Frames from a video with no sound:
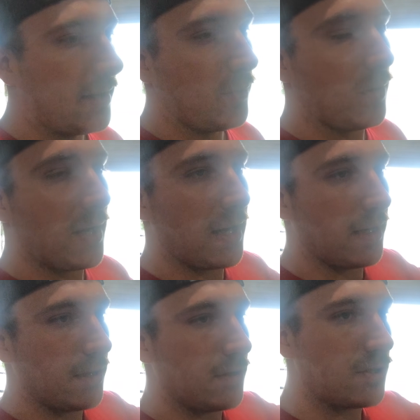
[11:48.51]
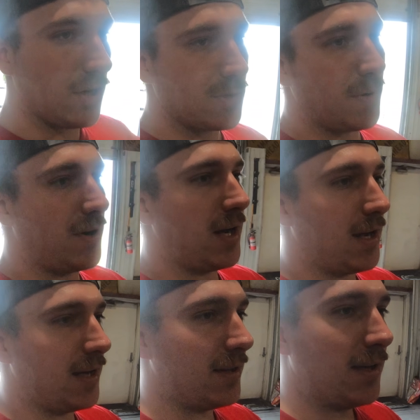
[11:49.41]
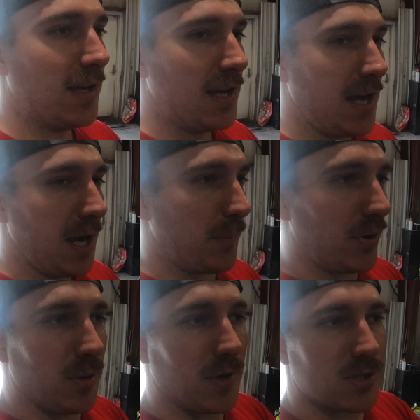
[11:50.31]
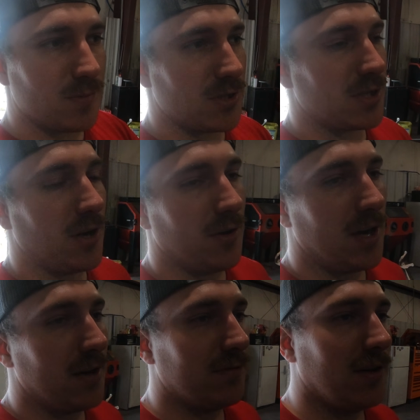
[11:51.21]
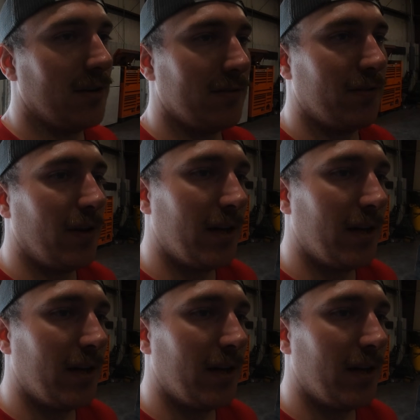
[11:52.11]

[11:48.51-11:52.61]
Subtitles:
And when I chose my ride height, I pretty much am just going off of,